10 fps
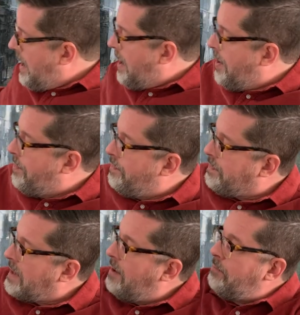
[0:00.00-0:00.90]
um,
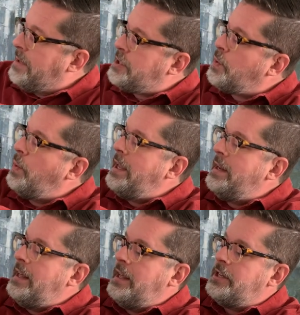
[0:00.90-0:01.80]

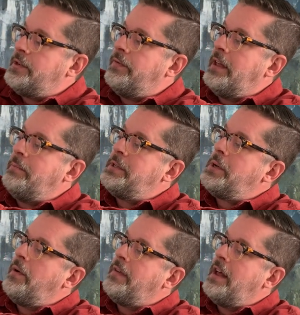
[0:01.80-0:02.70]
between each of them.
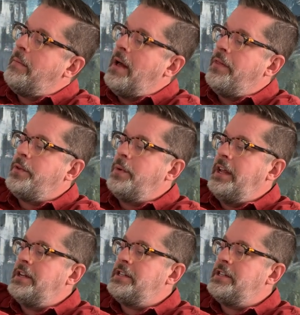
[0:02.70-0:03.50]
So I've got about three